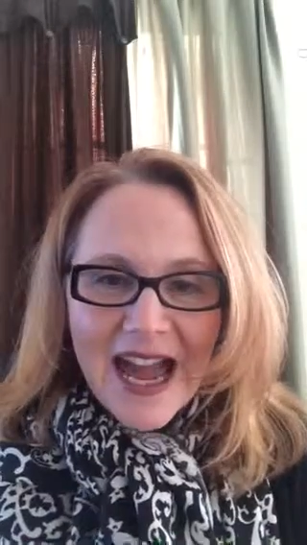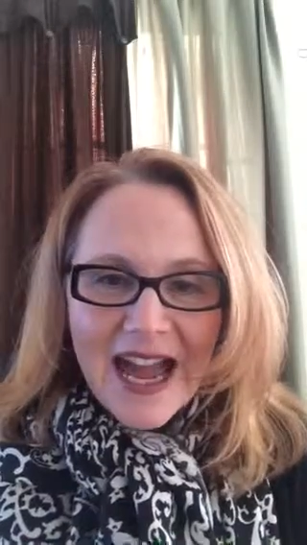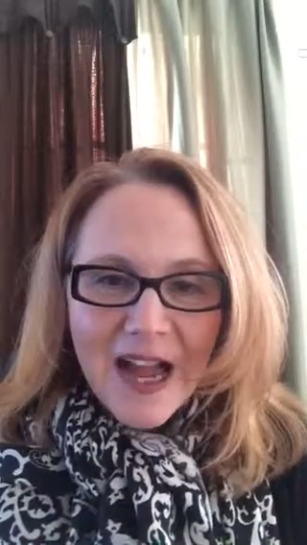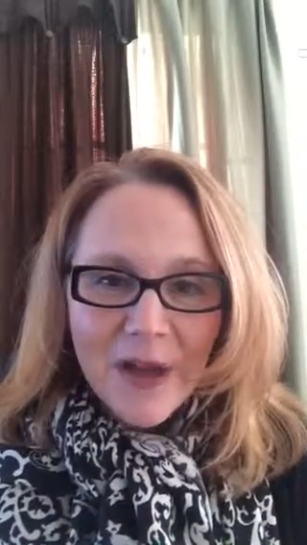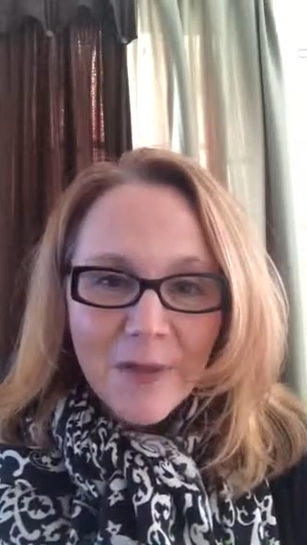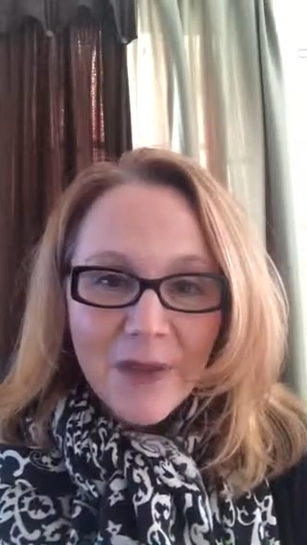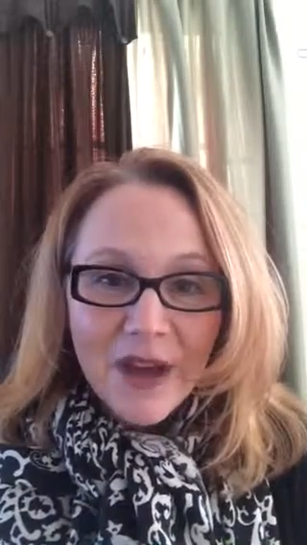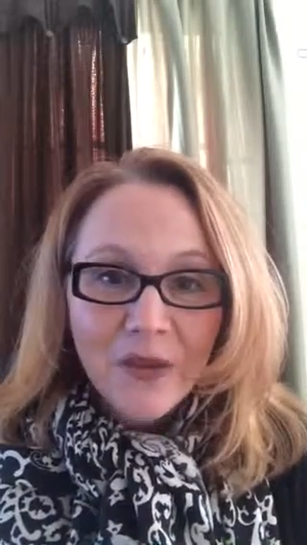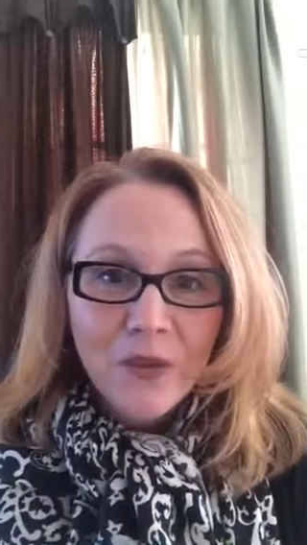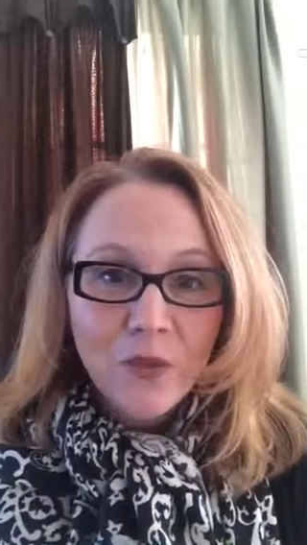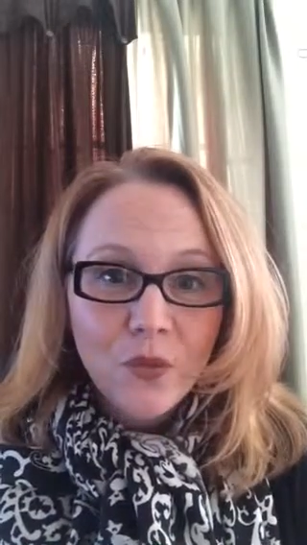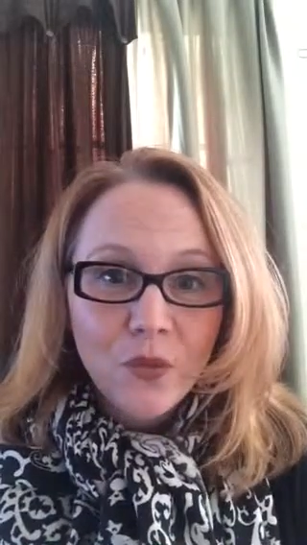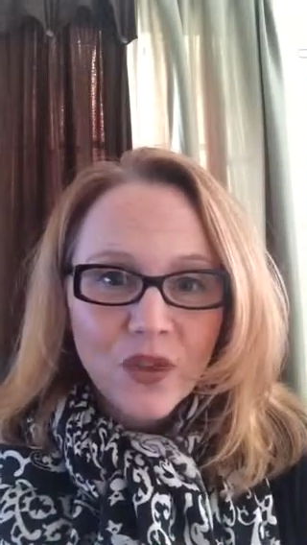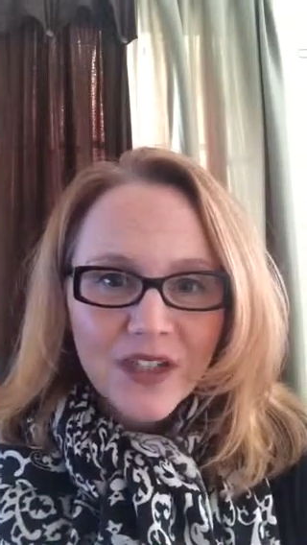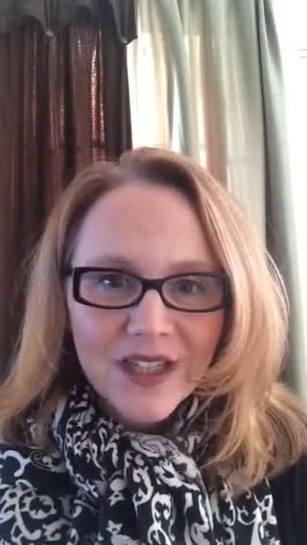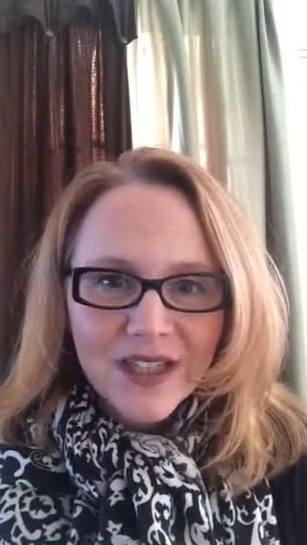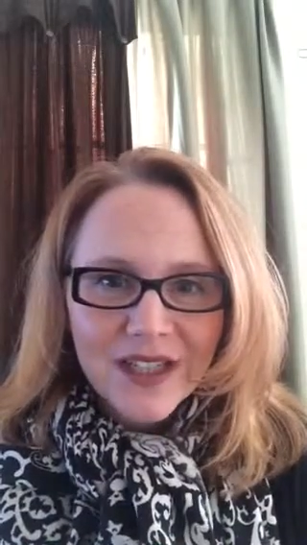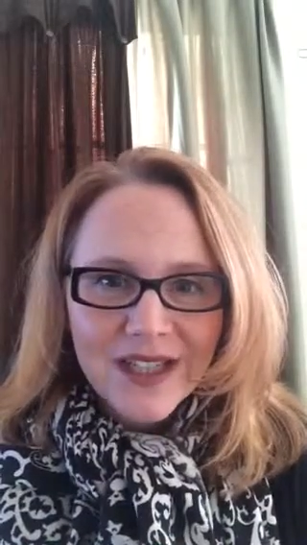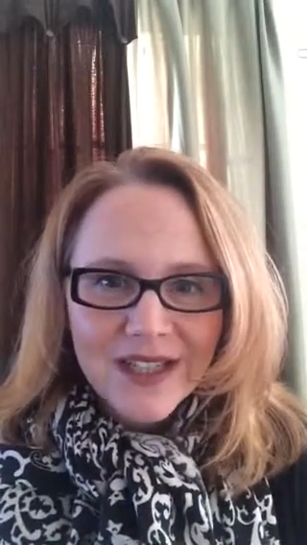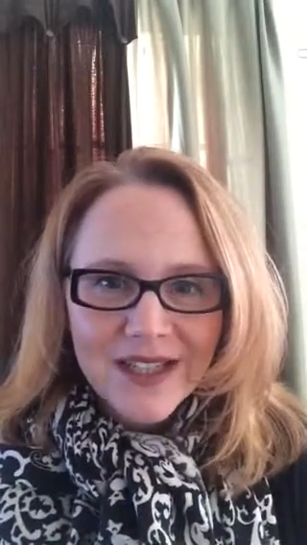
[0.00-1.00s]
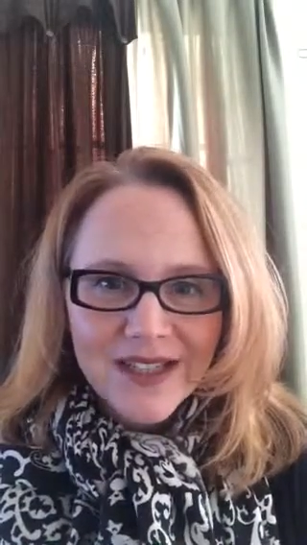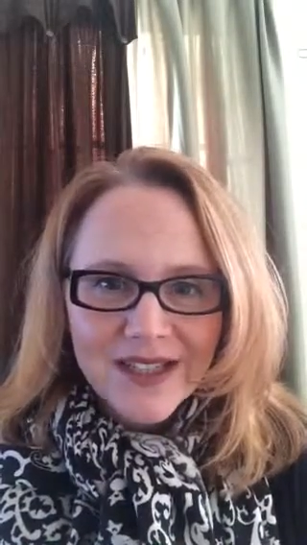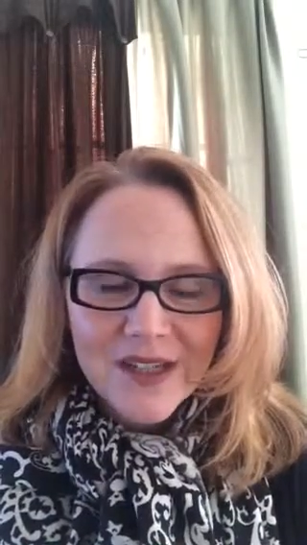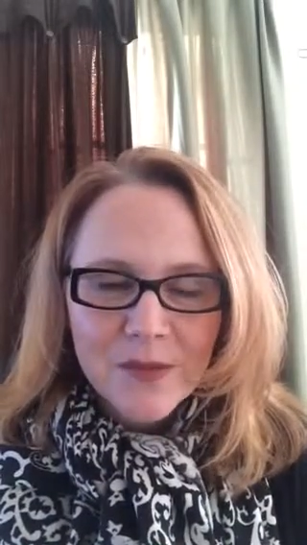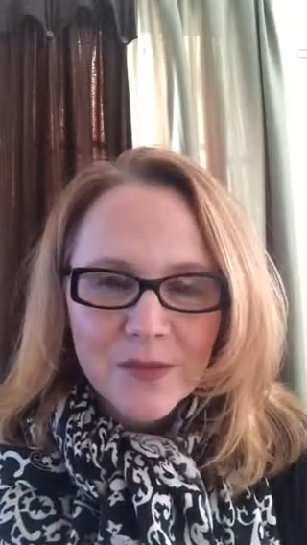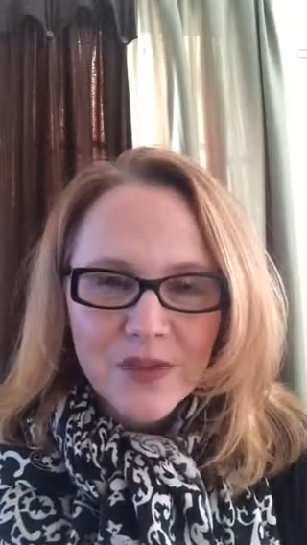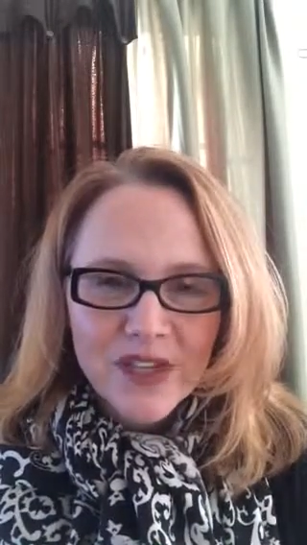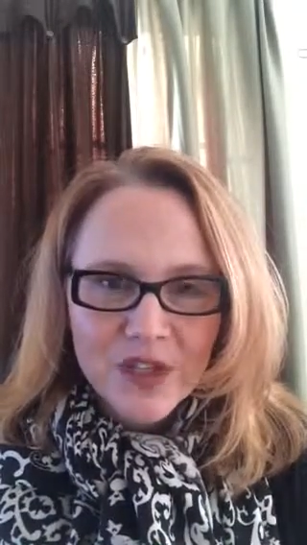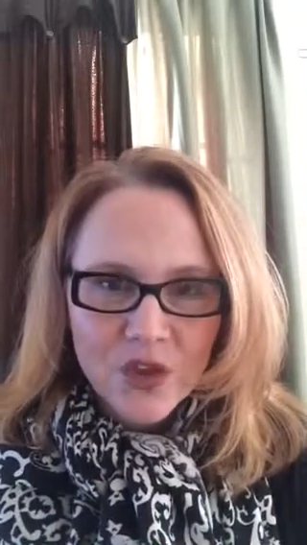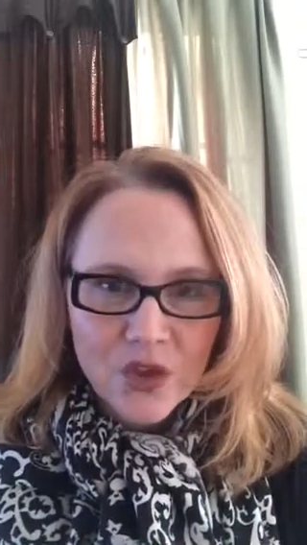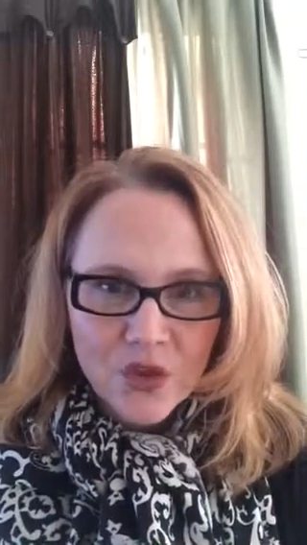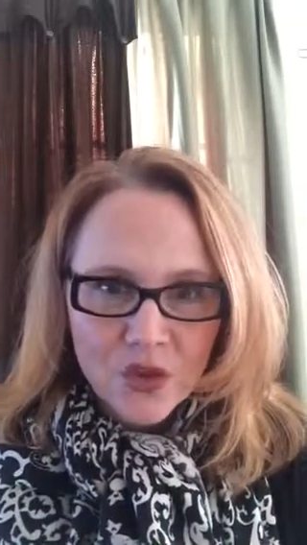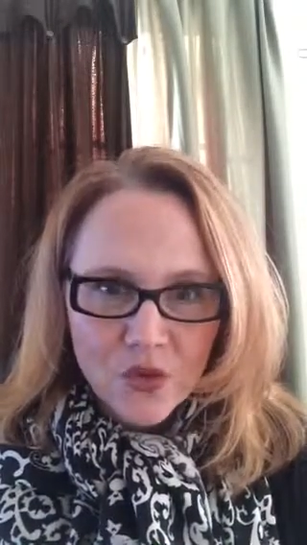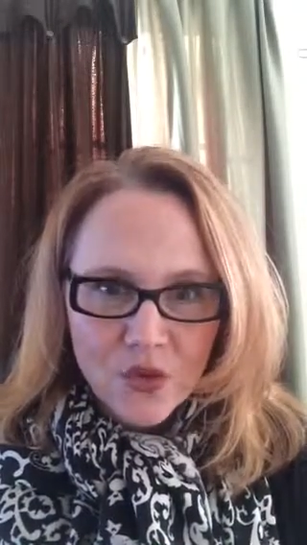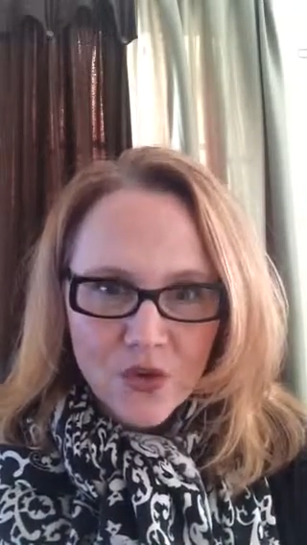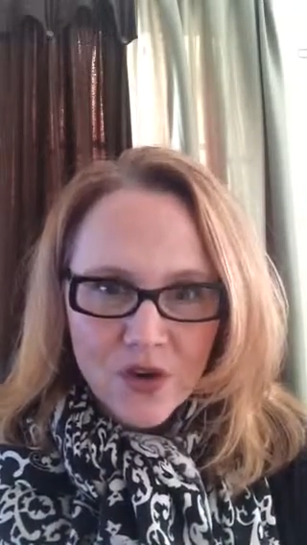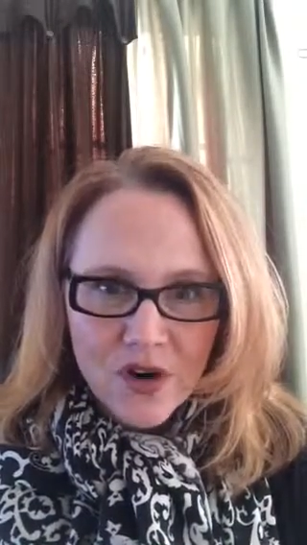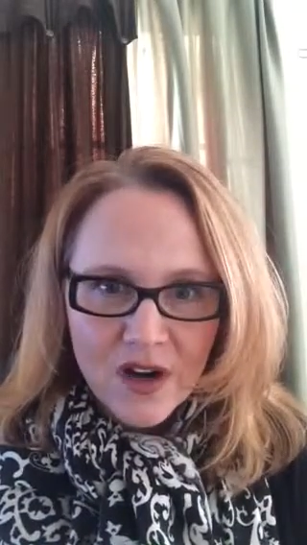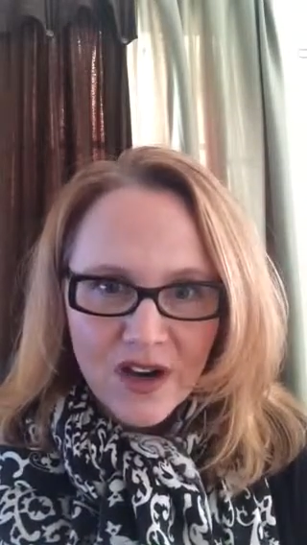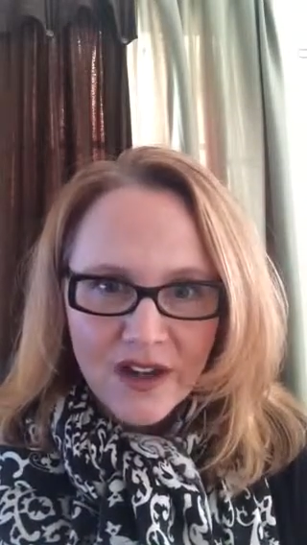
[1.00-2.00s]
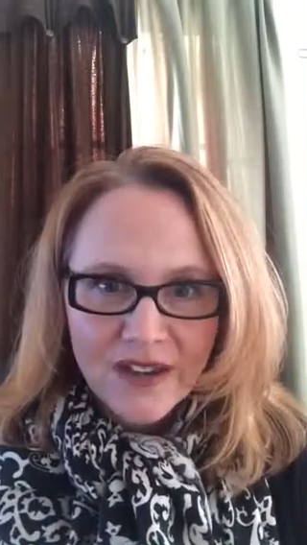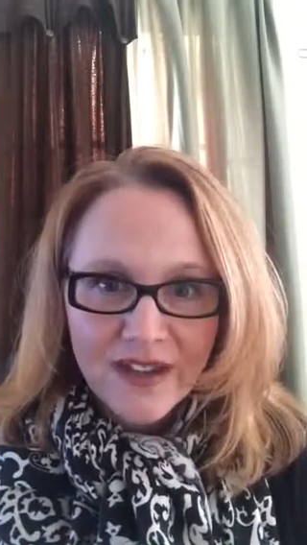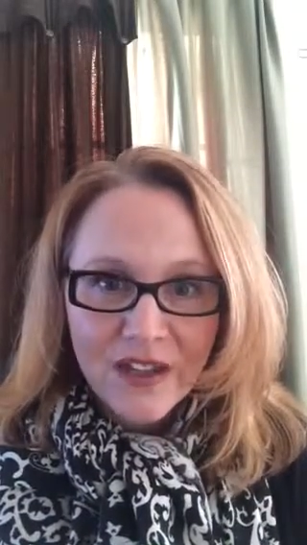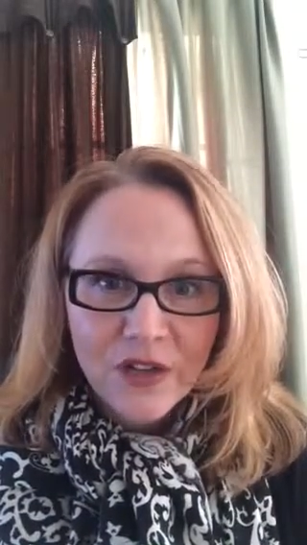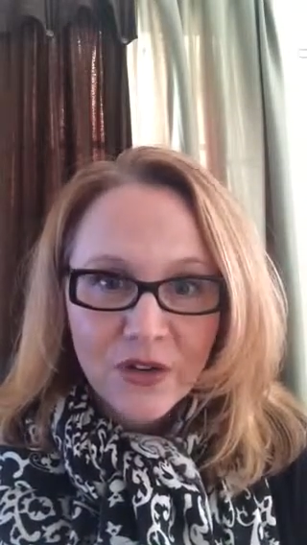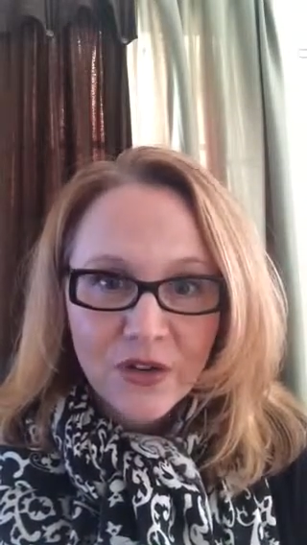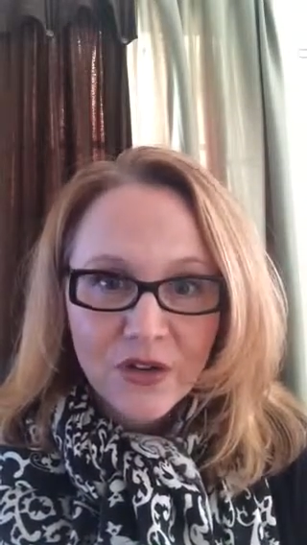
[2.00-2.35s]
I really need to make sure that